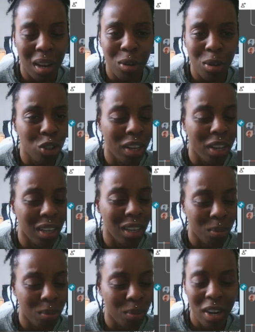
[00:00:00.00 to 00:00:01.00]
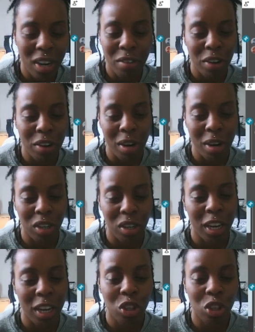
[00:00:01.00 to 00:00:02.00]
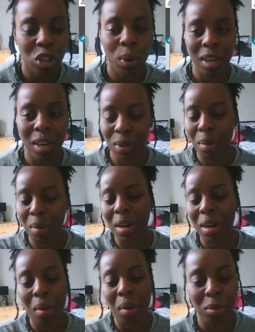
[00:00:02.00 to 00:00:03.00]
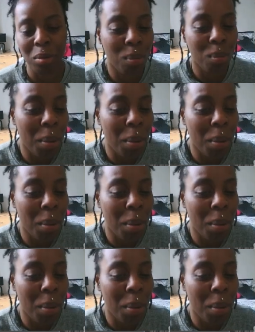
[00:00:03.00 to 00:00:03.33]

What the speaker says: I'm not sure if they did because my granddad never really mentioned it. He just always said it was him and his mum.